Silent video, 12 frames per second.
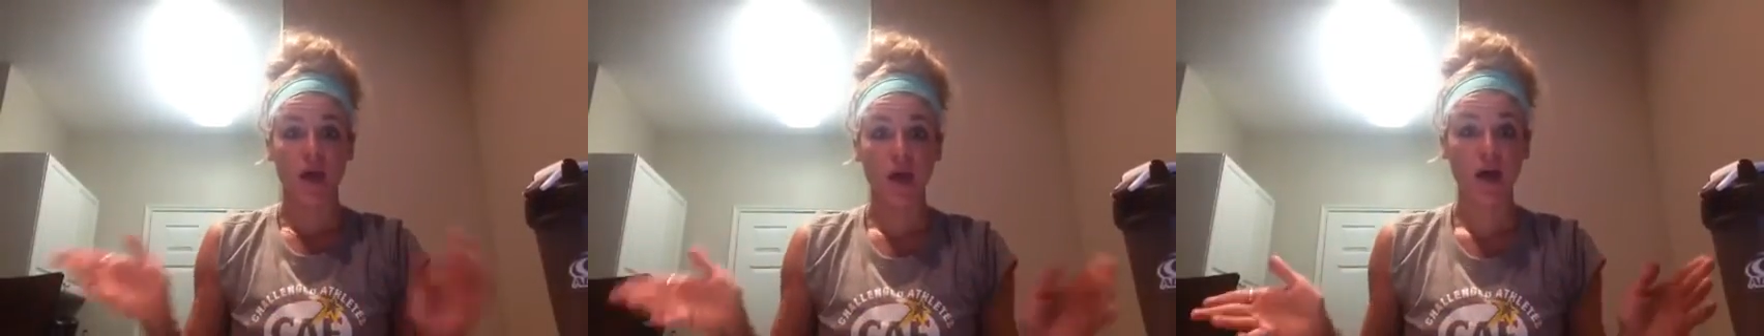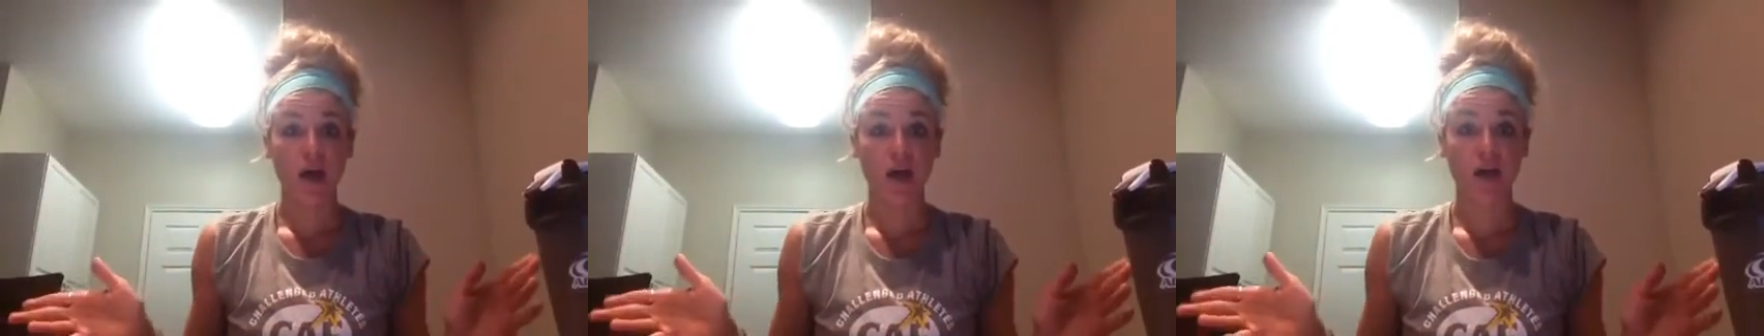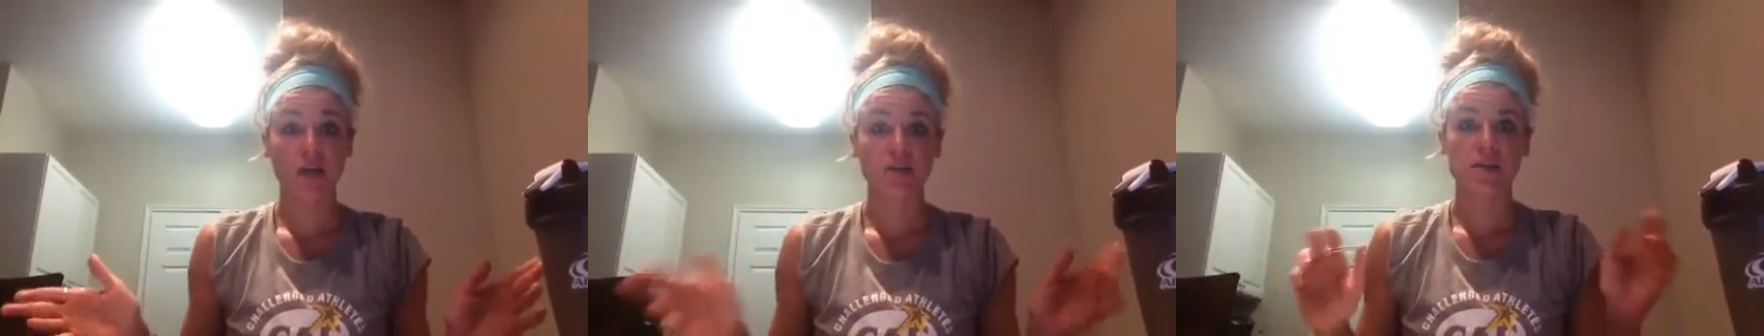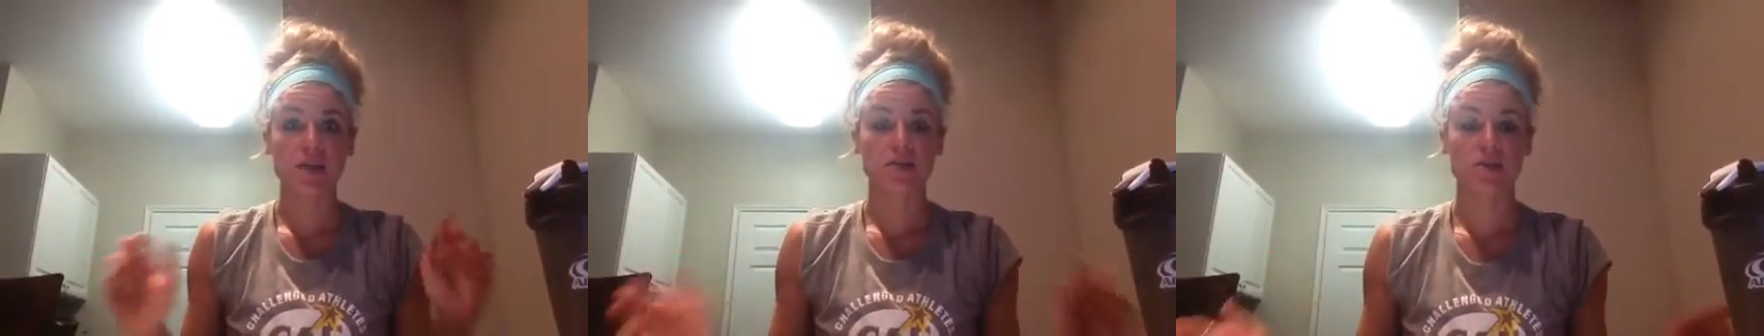Hey
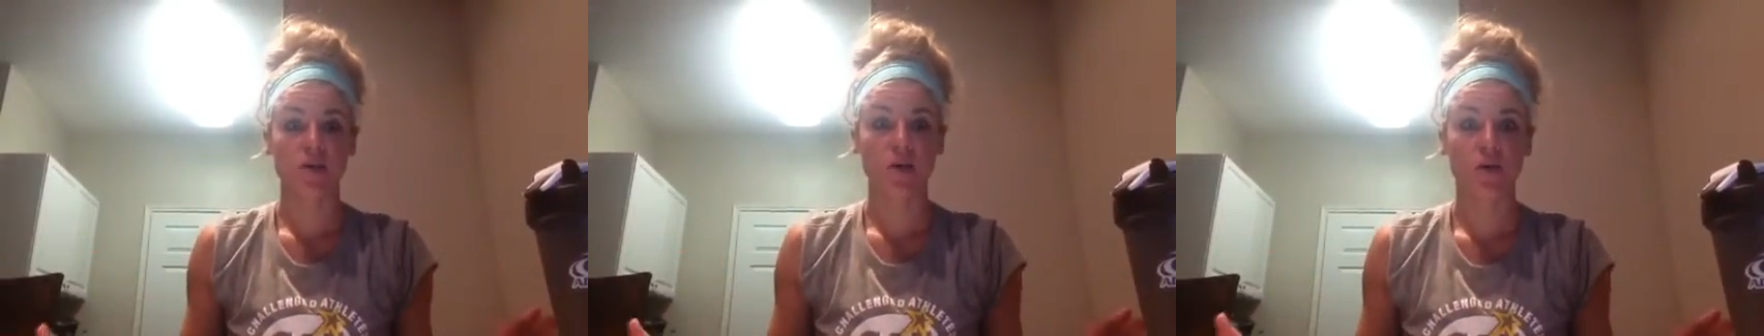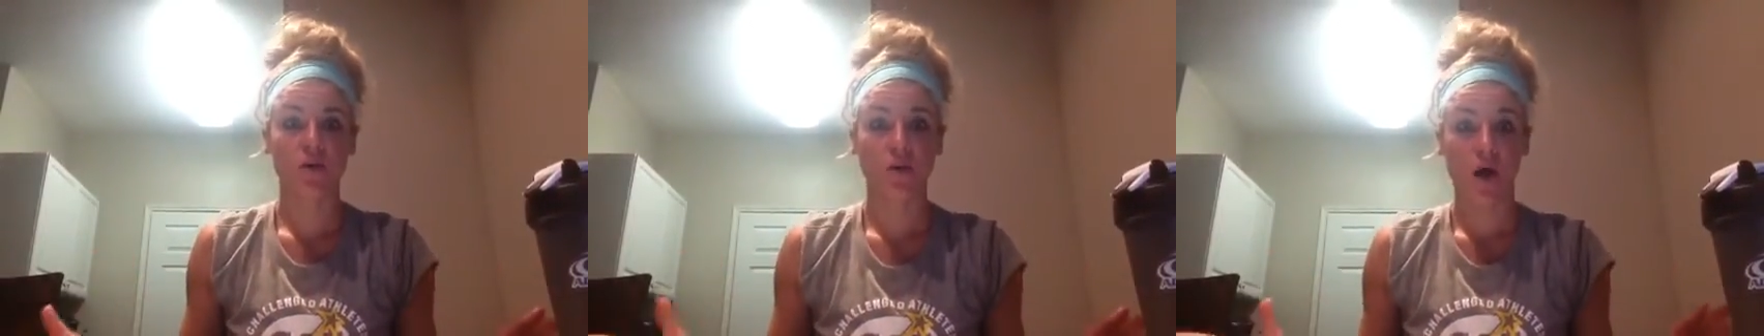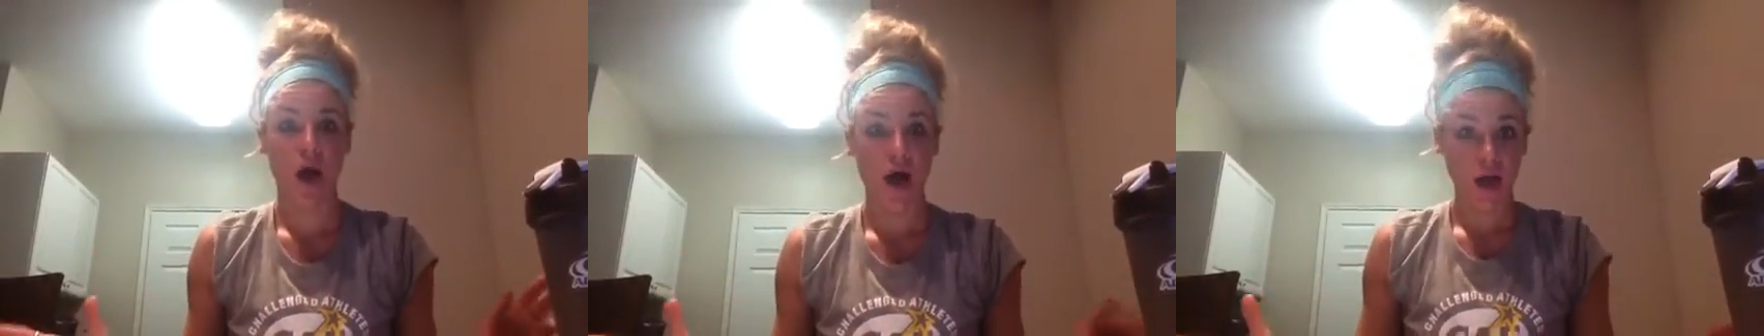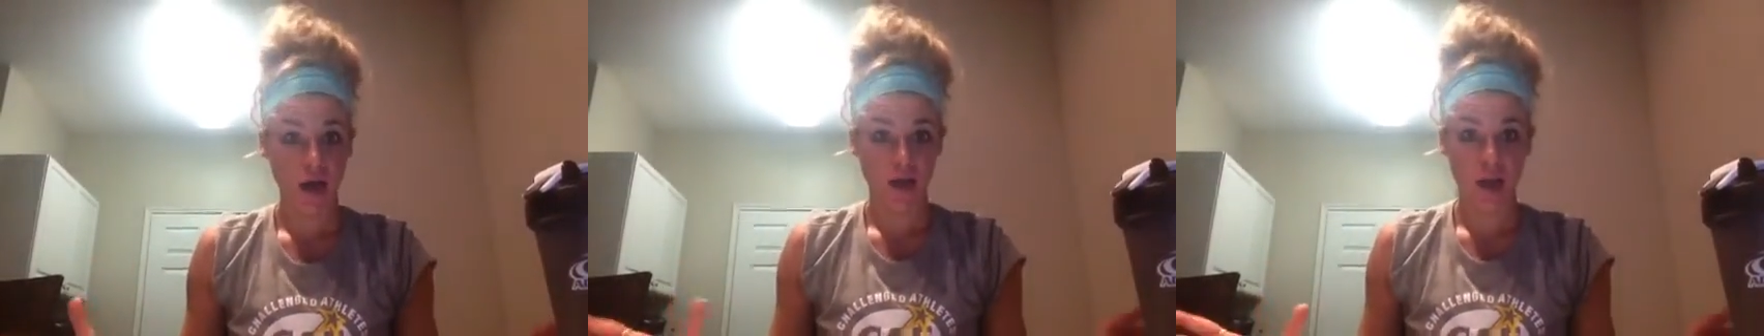guys, so
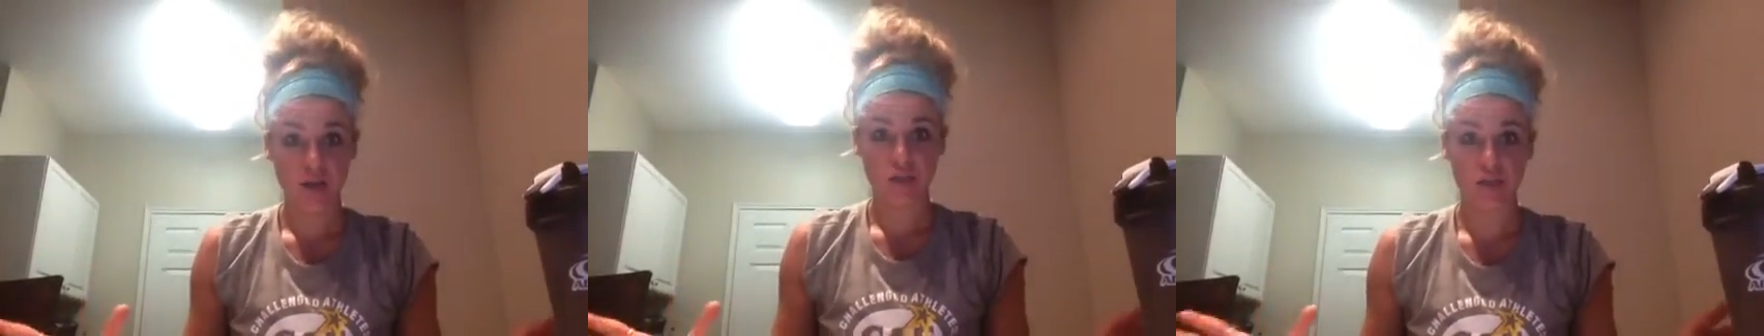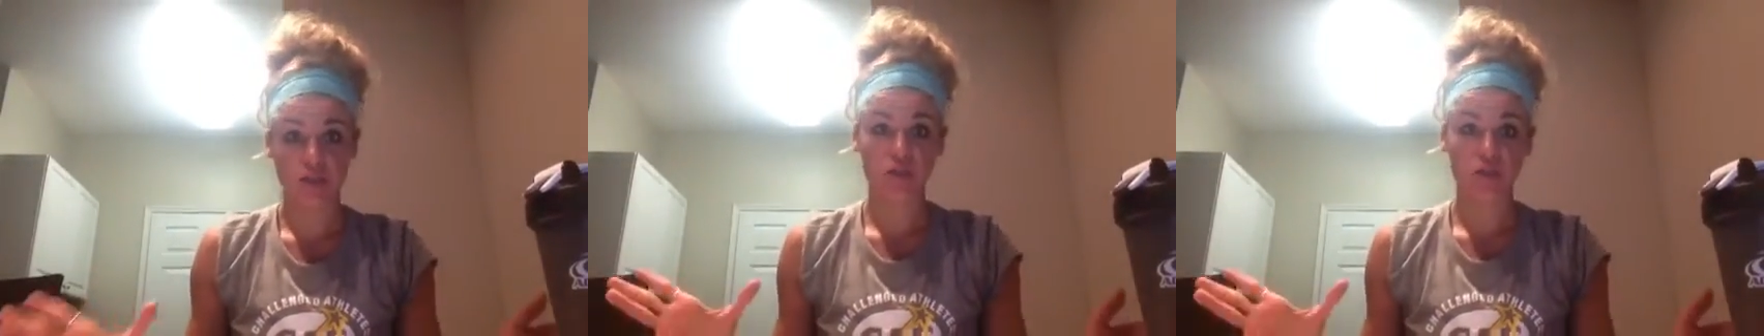I actually